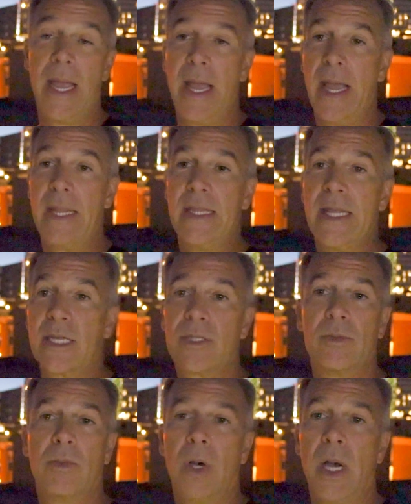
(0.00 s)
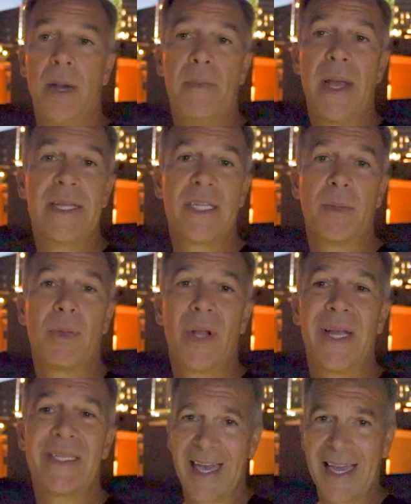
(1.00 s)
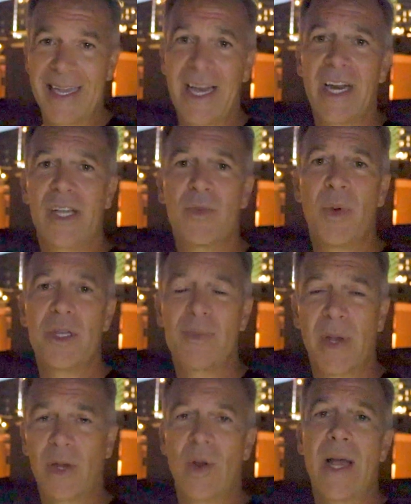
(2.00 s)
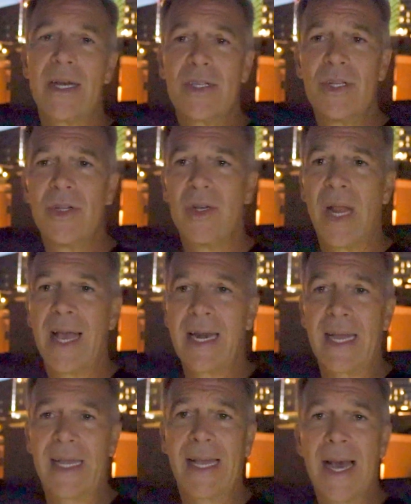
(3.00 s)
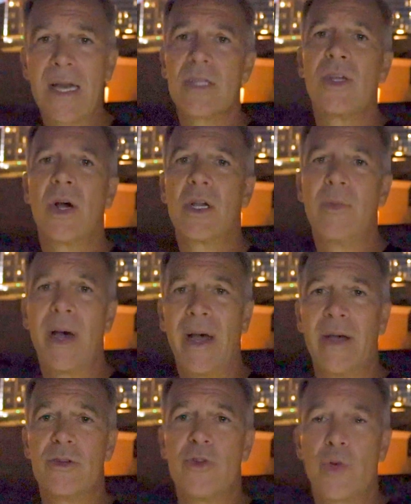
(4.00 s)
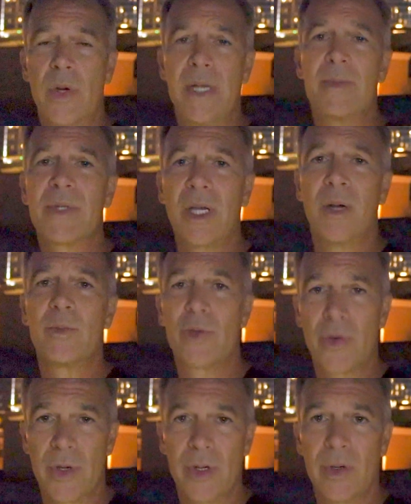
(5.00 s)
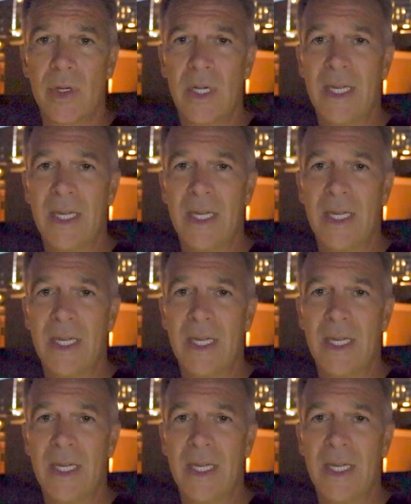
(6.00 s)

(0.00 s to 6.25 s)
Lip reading: in this amazing place. I gotta express my gratitude, and I gotta talk about how dreams come true.